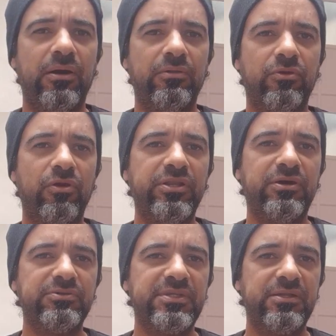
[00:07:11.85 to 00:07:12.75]
The only
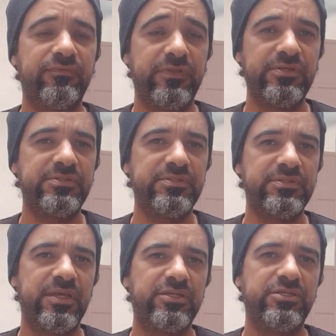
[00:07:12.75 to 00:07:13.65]
downside with this
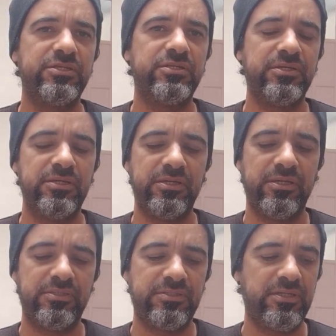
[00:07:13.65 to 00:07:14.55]
is actually
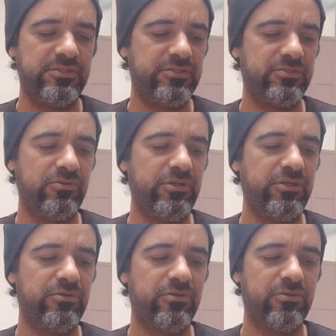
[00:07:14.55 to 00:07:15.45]
it says it's
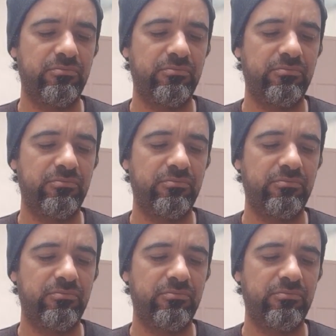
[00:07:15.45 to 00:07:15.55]
only